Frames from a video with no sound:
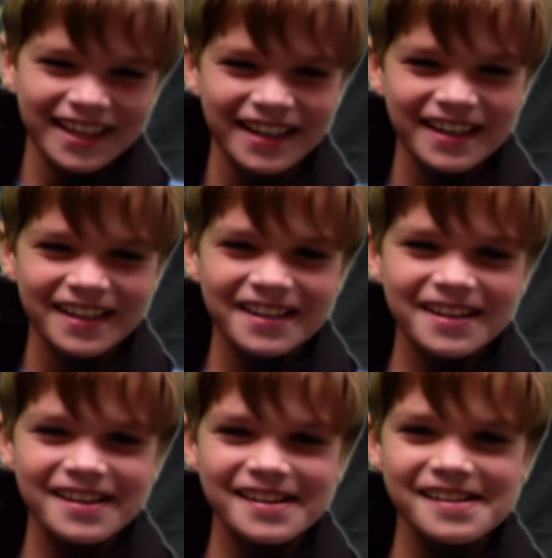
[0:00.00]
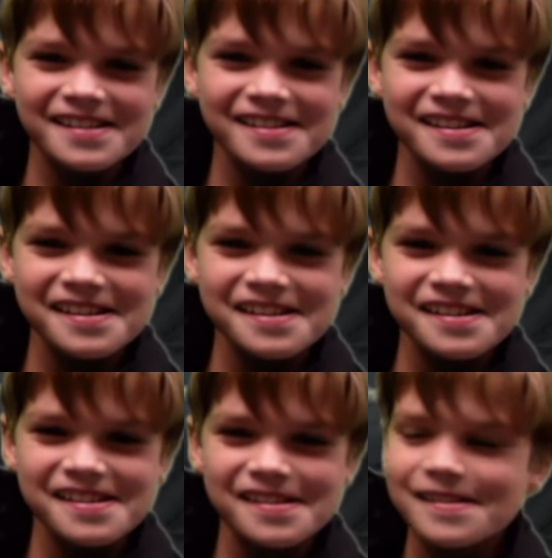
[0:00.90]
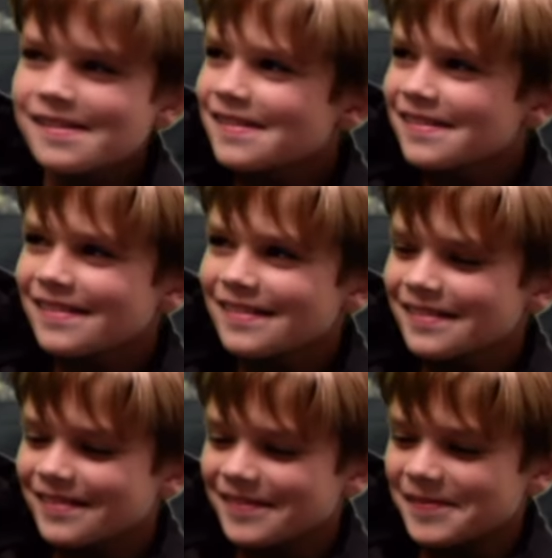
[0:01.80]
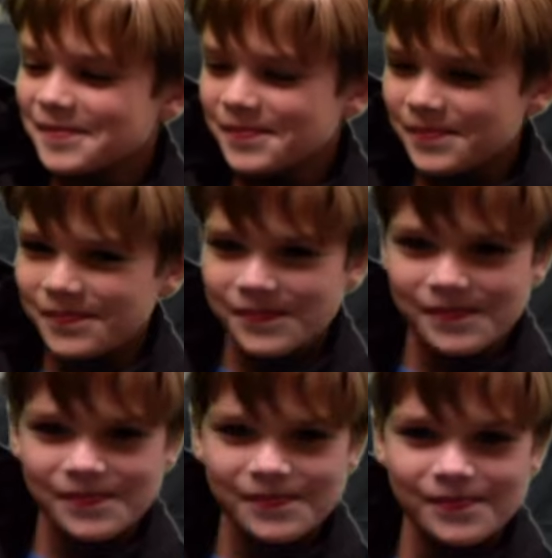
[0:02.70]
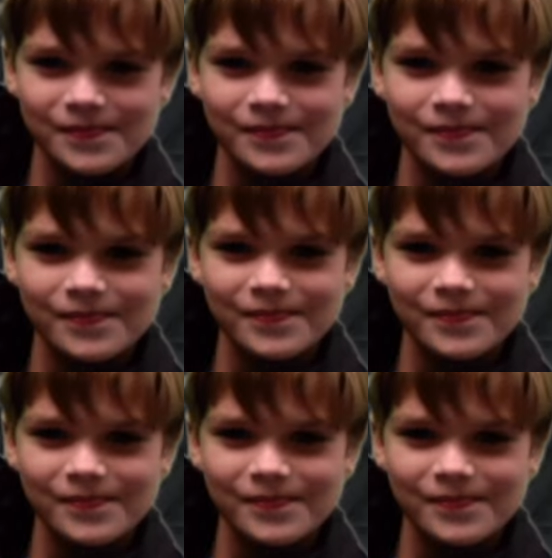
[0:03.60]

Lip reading: (silent)